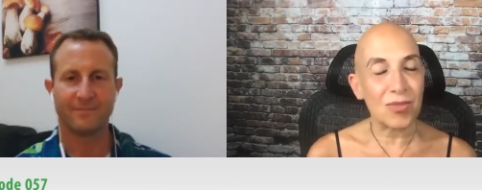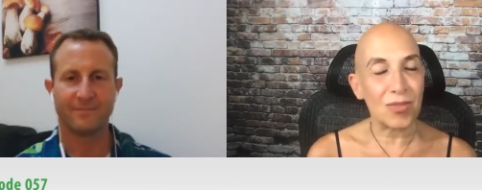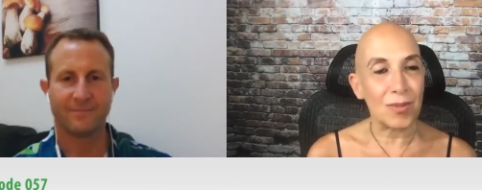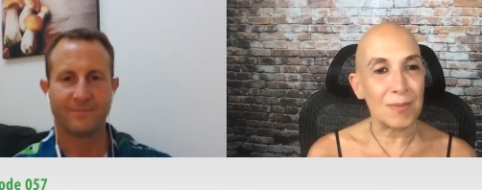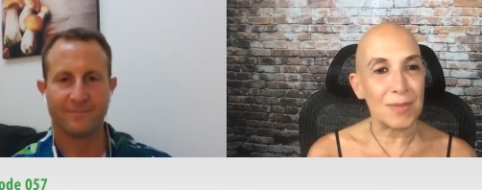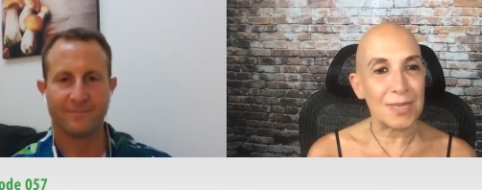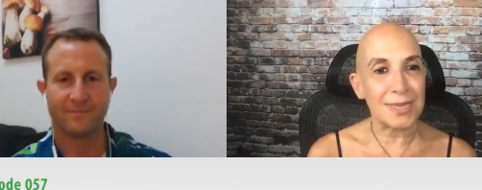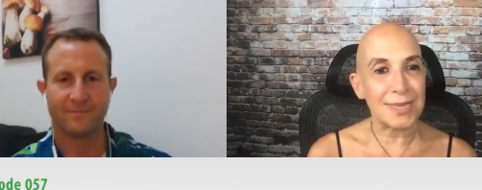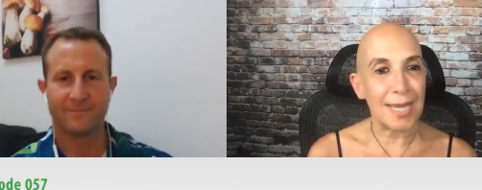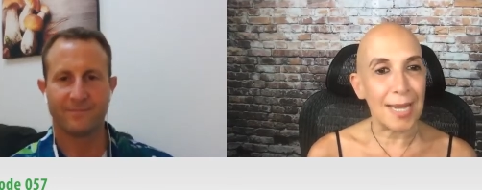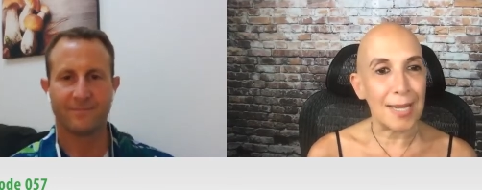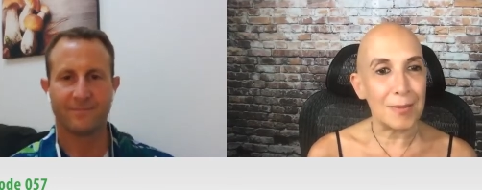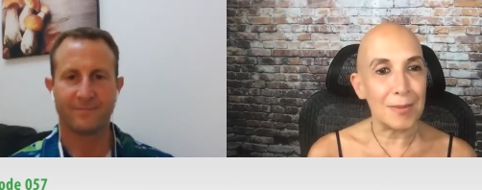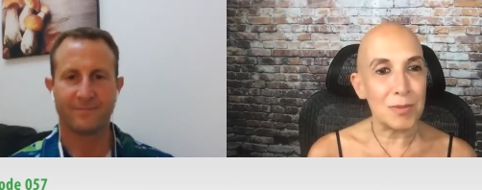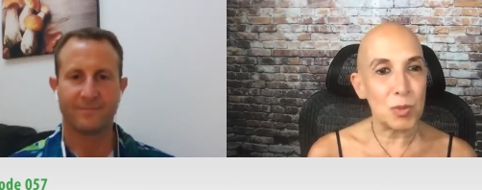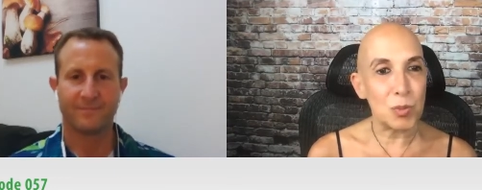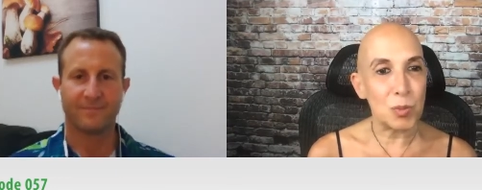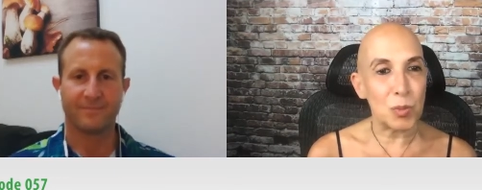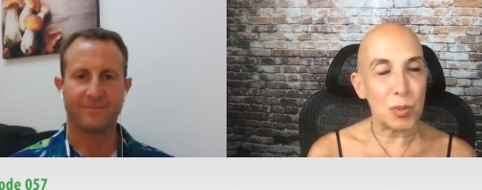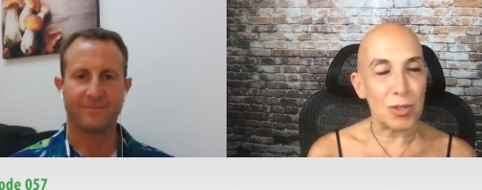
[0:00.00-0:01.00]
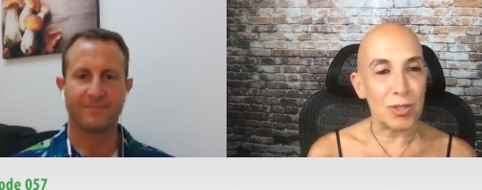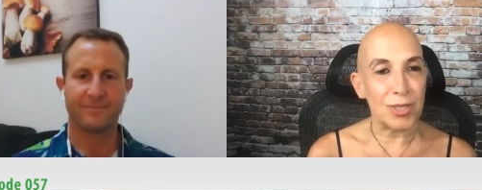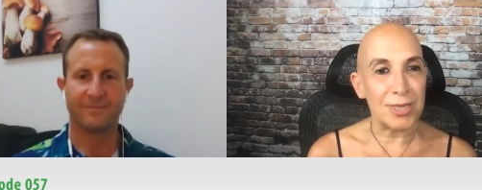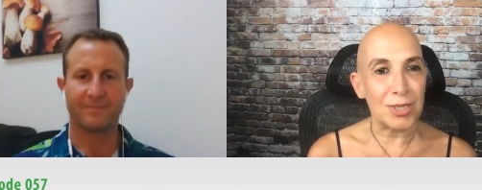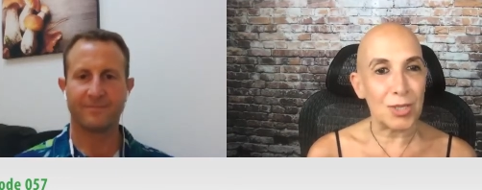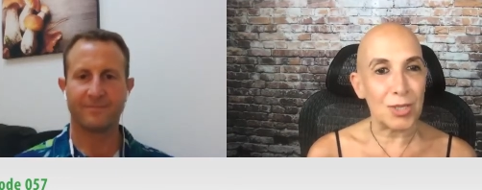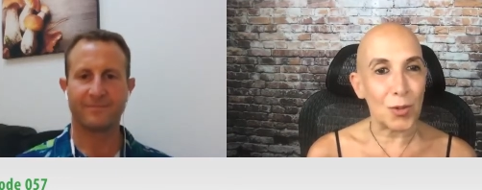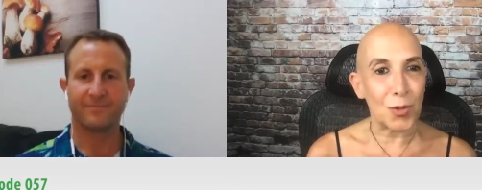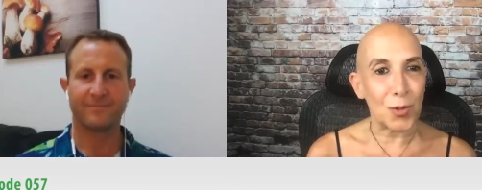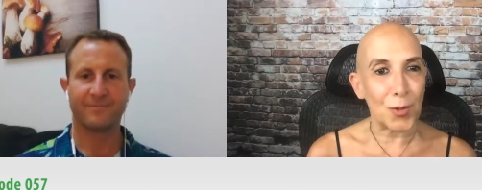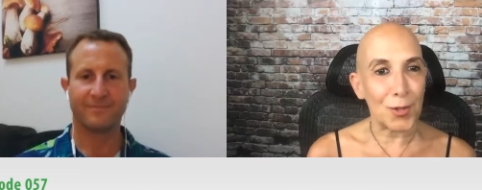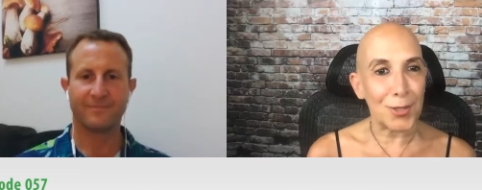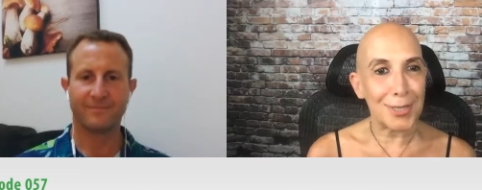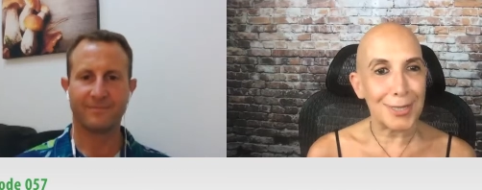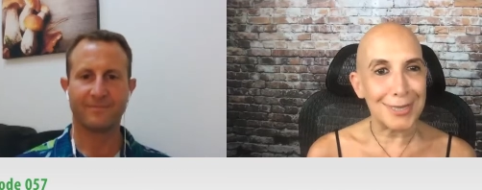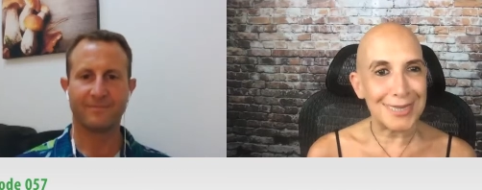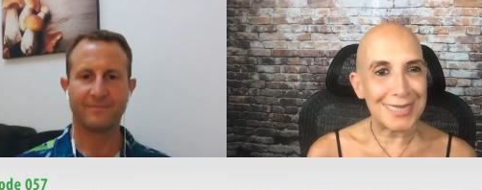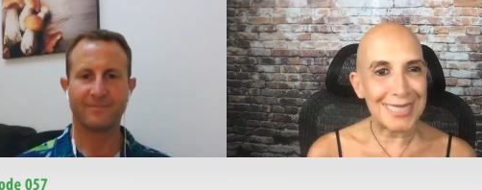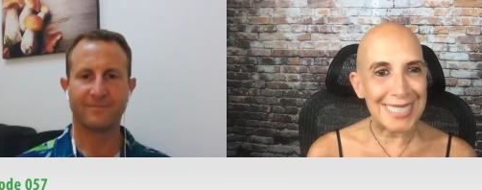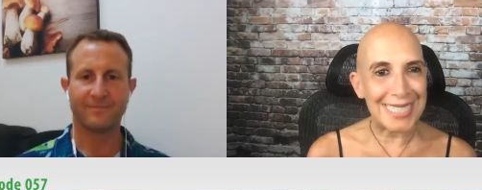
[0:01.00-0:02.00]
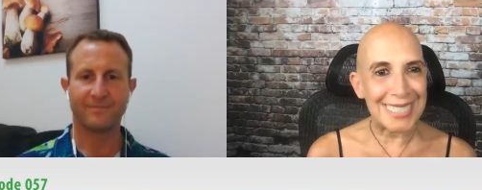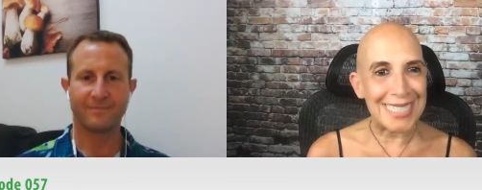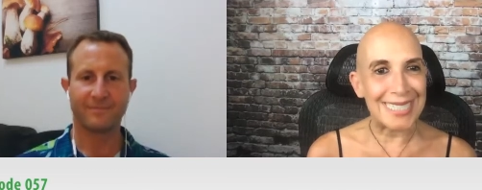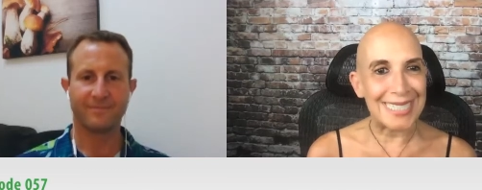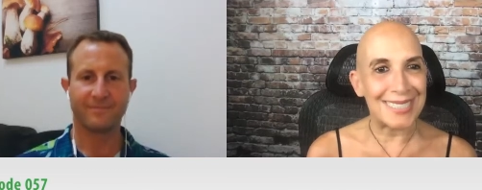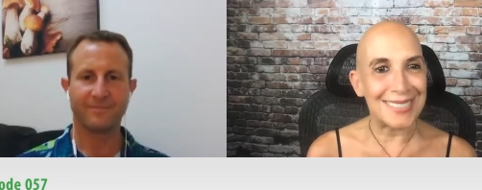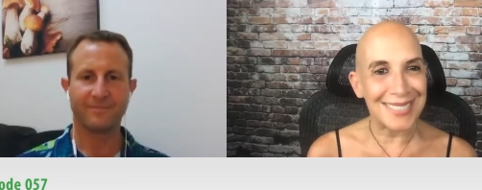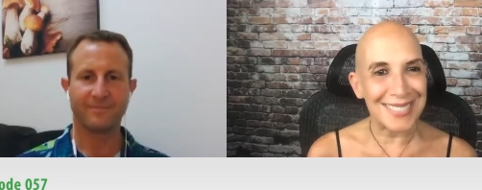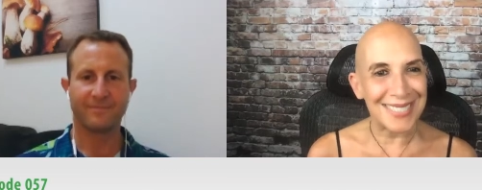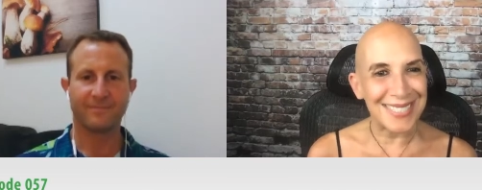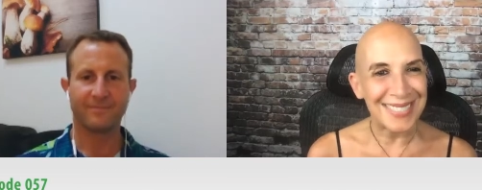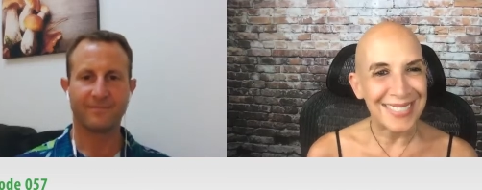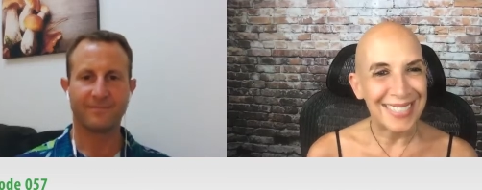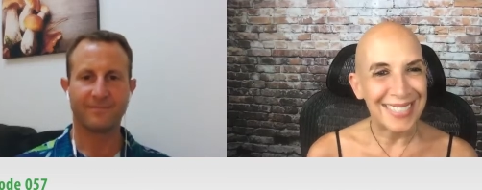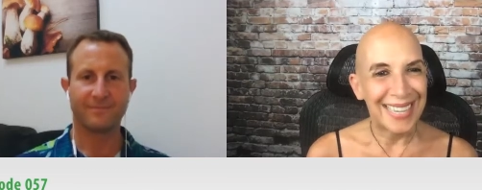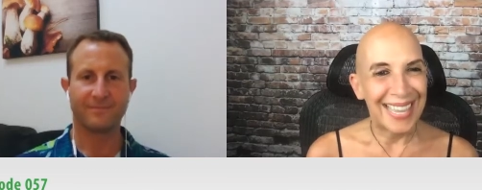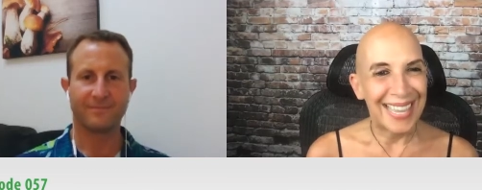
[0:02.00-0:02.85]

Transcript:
Speaker 1: from the time you were in your early teens,